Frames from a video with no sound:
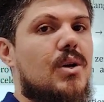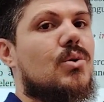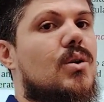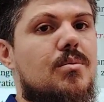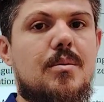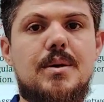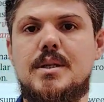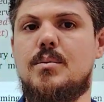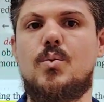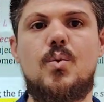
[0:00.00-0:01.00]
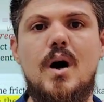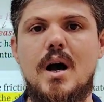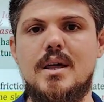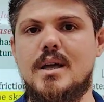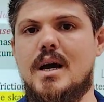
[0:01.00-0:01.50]
angular momentum.
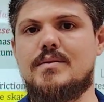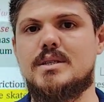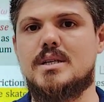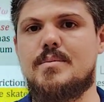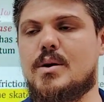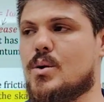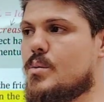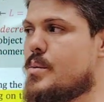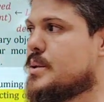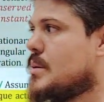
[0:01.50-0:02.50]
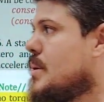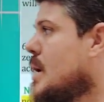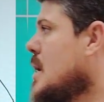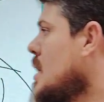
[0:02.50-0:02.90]
Why they have the same angular momentum?